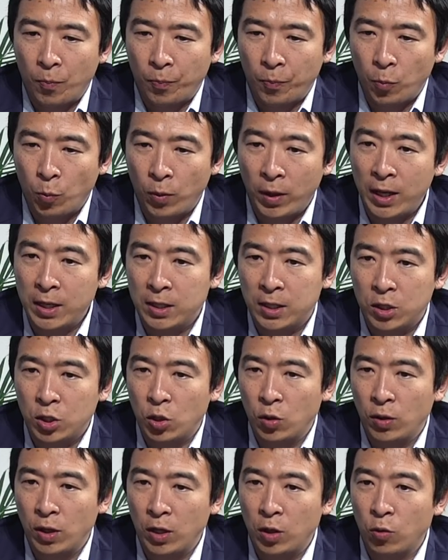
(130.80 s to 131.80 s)
we
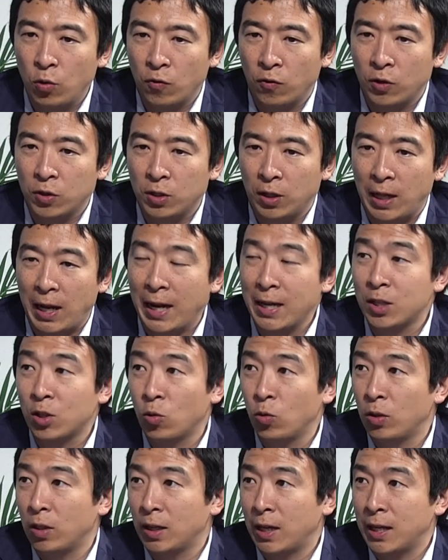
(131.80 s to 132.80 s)
instituted universal high
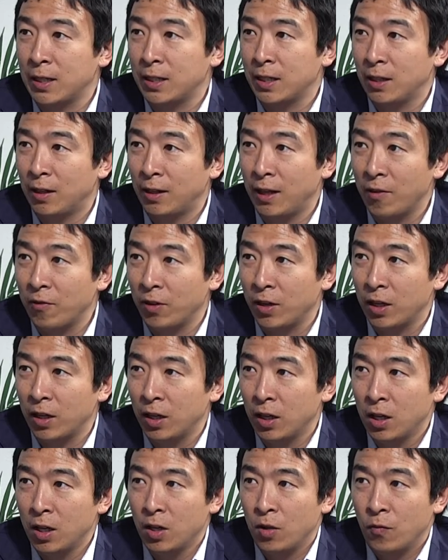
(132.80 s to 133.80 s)
school in nineteen eleven.
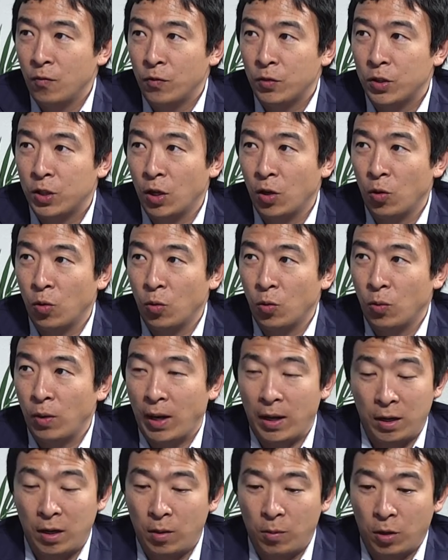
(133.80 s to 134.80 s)
So,
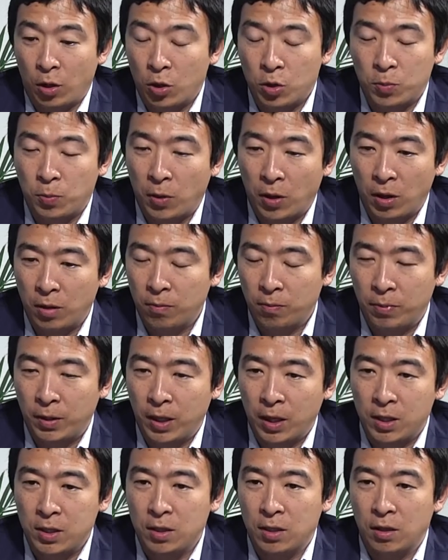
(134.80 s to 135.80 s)
and in large part
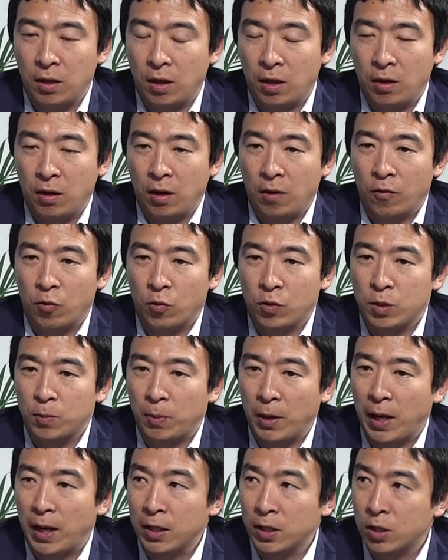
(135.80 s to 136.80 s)
because of a
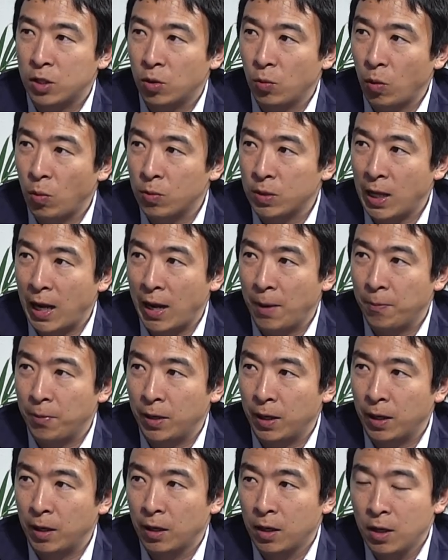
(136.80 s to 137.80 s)
response to what was
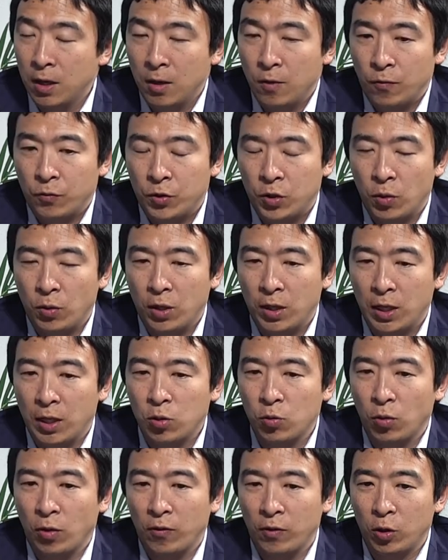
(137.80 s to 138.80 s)
happening. So the
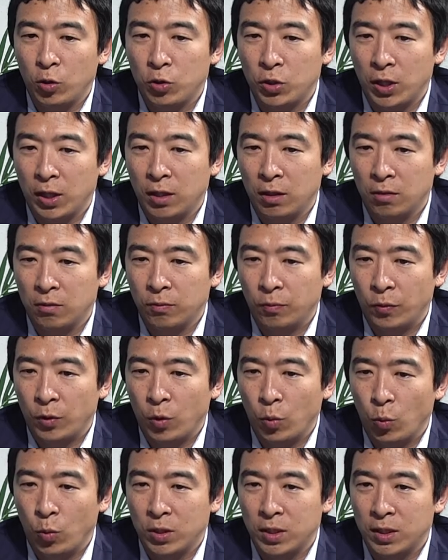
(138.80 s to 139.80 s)
Industrial Revolution
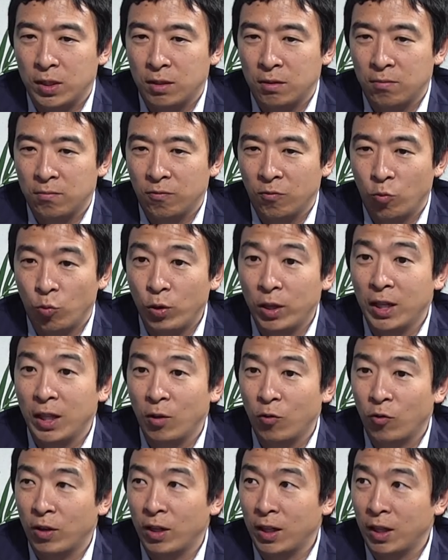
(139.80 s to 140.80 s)
was really,
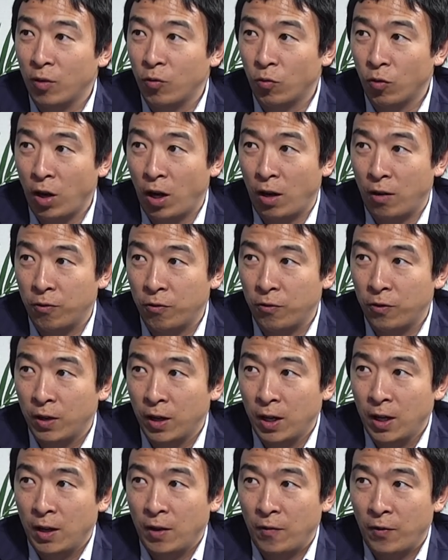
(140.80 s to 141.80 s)
really rough.
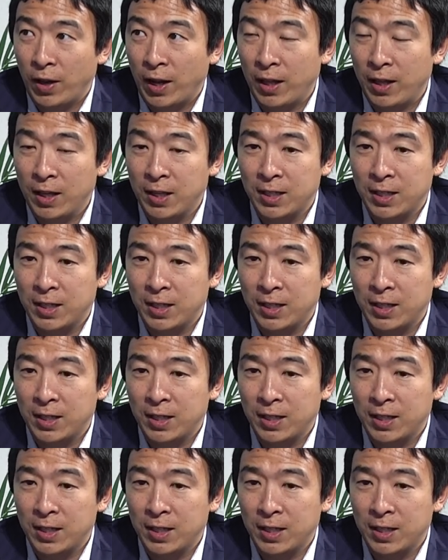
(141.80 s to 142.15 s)
And this